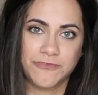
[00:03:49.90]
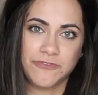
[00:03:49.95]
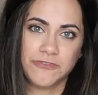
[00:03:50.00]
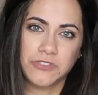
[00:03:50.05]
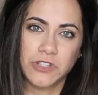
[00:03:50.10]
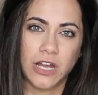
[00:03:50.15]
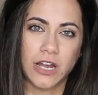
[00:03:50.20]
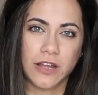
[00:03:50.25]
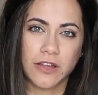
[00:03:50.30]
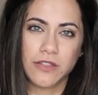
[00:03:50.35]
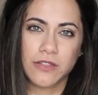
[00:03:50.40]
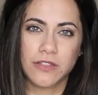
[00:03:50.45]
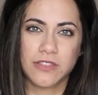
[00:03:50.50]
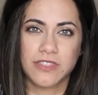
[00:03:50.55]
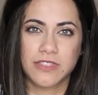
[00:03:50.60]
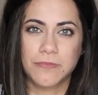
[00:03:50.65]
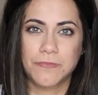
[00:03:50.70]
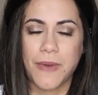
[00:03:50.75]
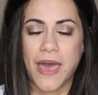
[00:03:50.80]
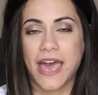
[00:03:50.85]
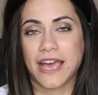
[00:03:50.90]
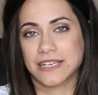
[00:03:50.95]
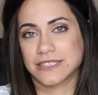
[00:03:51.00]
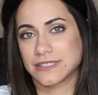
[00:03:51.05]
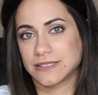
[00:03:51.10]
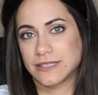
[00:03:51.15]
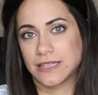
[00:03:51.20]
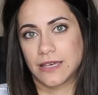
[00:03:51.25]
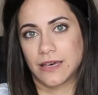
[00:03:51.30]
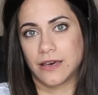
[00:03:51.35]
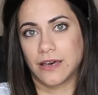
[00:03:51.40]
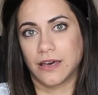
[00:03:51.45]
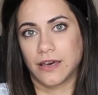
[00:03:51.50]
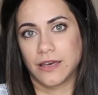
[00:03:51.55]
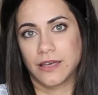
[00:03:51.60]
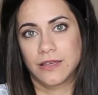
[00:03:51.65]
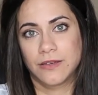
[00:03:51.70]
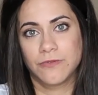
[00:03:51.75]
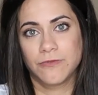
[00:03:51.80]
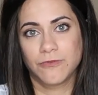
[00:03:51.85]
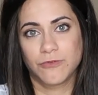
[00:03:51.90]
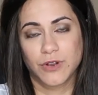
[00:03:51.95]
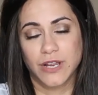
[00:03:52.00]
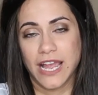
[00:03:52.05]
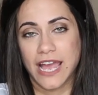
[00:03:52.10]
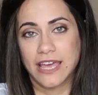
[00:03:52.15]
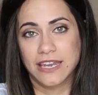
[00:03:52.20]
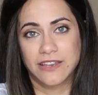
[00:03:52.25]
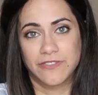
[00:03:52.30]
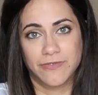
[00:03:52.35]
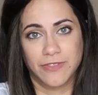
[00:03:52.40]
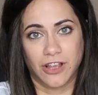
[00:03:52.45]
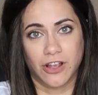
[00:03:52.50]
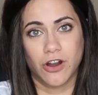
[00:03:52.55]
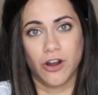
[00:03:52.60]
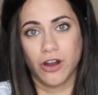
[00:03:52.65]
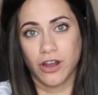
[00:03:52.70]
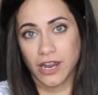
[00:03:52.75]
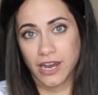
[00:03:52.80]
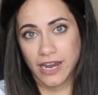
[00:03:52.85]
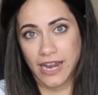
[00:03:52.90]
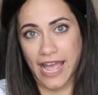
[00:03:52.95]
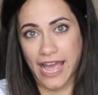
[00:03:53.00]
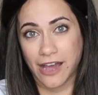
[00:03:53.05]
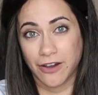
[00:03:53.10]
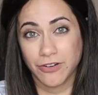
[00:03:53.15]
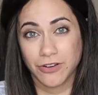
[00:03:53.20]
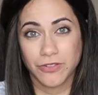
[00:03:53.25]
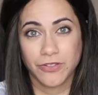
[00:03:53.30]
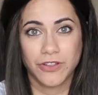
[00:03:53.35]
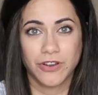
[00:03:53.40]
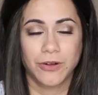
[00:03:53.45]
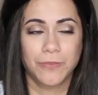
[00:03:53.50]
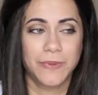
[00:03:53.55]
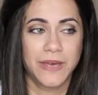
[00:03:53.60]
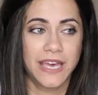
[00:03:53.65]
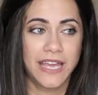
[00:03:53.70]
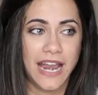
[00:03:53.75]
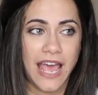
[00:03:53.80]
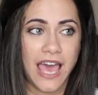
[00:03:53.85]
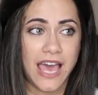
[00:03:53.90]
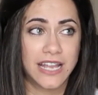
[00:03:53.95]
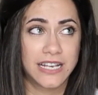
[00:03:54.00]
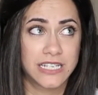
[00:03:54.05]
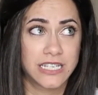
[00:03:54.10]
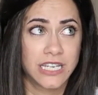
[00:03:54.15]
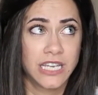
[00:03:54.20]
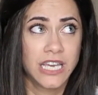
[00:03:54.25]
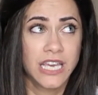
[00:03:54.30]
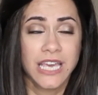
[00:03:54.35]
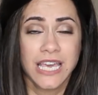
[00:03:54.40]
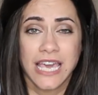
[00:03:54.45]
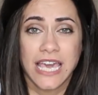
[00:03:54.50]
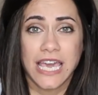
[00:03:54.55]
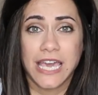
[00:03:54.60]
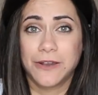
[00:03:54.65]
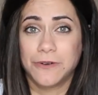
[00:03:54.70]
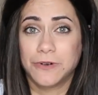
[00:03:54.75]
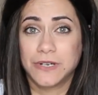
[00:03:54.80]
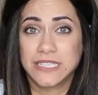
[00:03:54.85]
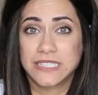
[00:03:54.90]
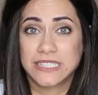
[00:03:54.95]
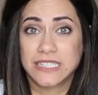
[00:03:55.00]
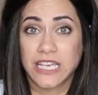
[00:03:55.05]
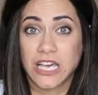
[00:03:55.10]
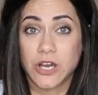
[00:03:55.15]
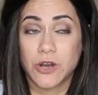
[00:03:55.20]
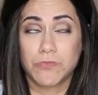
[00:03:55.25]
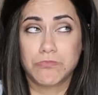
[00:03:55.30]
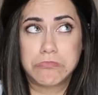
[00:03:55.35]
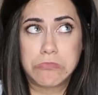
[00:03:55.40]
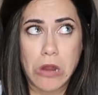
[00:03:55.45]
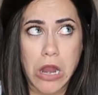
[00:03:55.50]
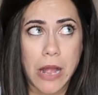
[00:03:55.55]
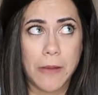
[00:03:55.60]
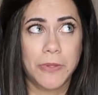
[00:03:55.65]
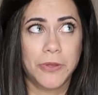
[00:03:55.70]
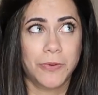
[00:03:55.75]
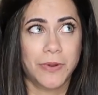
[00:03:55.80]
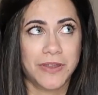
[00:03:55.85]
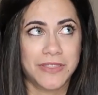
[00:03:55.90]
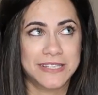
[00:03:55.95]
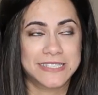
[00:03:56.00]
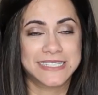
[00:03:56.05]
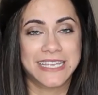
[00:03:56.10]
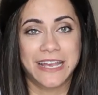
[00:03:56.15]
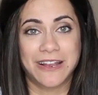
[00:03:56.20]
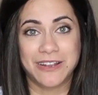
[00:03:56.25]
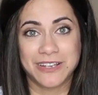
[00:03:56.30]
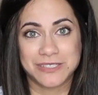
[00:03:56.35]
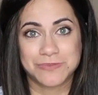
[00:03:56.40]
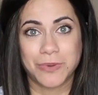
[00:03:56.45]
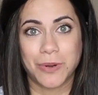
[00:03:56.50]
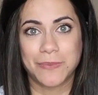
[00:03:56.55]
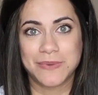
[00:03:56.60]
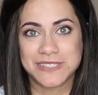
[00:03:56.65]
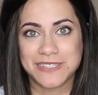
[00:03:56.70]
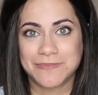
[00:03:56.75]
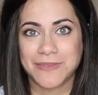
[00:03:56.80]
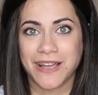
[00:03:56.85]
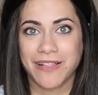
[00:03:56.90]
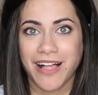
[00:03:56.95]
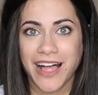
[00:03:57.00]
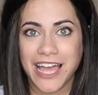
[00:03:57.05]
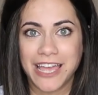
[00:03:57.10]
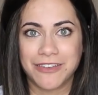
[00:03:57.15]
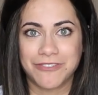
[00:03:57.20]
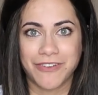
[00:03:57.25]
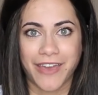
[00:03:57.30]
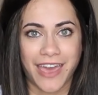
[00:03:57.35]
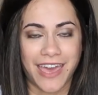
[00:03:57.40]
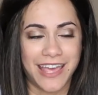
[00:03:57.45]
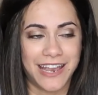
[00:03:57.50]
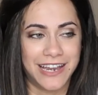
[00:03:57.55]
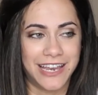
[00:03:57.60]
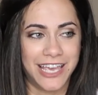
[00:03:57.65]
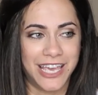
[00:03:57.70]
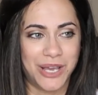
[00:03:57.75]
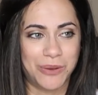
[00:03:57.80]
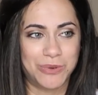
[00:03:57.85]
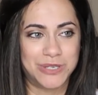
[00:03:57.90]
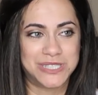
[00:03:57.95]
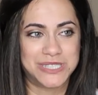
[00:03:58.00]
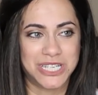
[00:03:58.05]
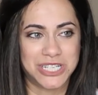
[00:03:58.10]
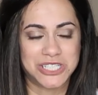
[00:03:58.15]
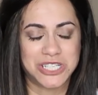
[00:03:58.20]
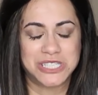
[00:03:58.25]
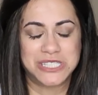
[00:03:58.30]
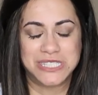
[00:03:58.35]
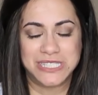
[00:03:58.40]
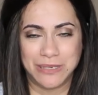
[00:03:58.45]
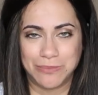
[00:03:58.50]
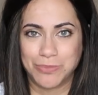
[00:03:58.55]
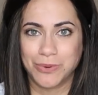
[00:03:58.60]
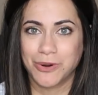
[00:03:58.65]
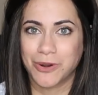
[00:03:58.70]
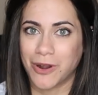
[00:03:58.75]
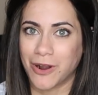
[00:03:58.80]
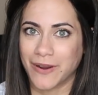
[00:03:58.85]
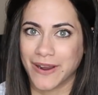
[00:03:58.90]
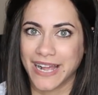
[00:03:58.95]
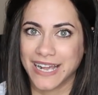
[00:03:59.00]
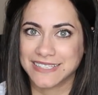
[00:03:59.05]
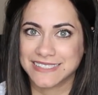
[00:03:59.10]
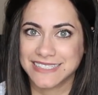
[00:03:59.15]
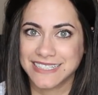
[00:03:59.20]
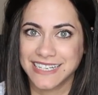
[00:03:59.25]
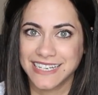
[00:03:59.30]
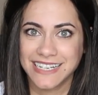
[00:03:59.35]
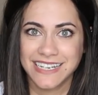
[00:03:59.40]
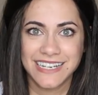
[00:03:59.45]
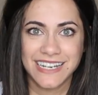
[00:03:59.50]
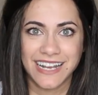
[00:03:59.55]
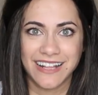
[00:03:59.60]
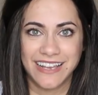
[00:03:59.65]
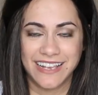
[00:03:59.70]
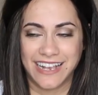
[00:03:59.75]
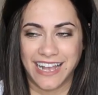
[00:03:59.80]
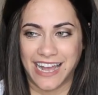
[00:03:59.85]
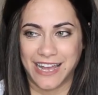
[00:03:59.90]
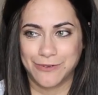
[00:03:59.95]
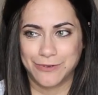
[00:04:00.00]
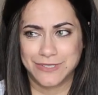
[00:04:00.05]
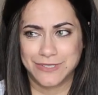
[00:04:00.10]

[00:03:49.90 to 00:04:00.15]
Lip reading: flung the rear end of the car out a little bit, and it was probably one of the scariest moments of my life. And it was such a simple car accident. Like I